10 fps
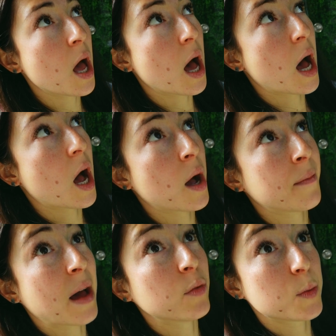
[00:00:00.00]

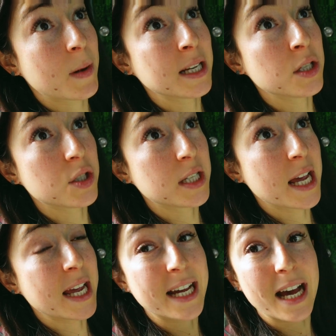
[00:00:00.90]
I was planning to
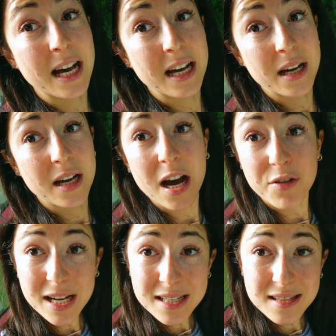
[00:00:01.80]
take a
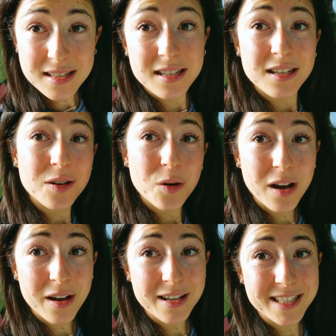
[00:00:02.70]
rest
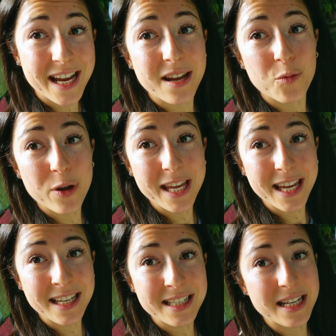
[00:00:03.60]

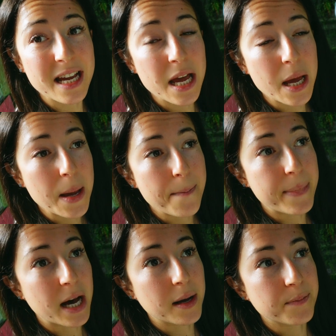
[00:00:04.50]
weekend,
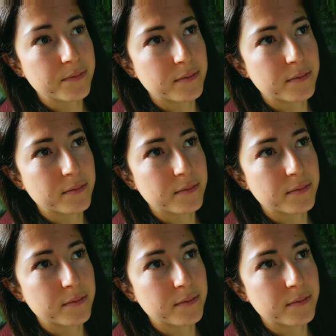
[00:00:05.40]
but